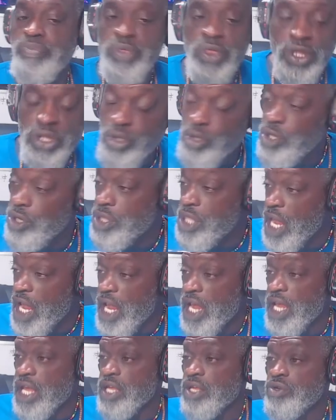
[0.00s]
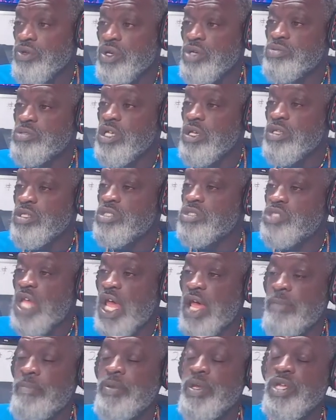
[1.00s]
do your thing. You know what I'm saying?
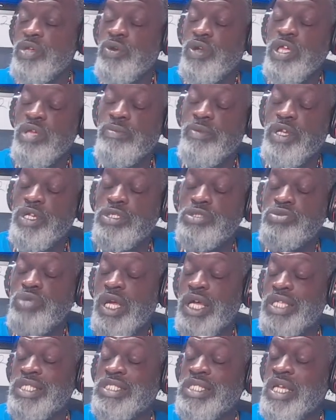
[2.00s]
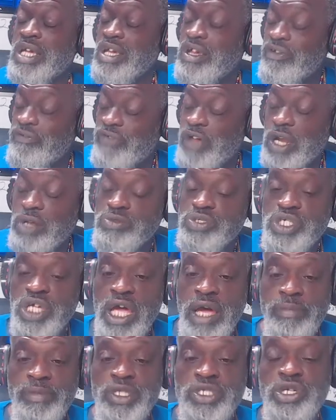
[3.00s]
Type in your email address, follow Gye
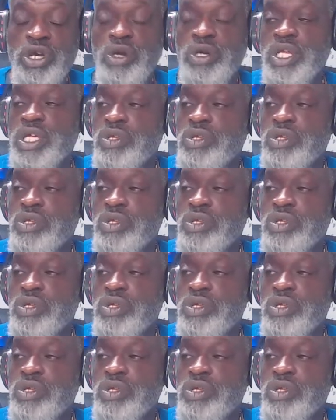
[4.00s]
Nyame Journey.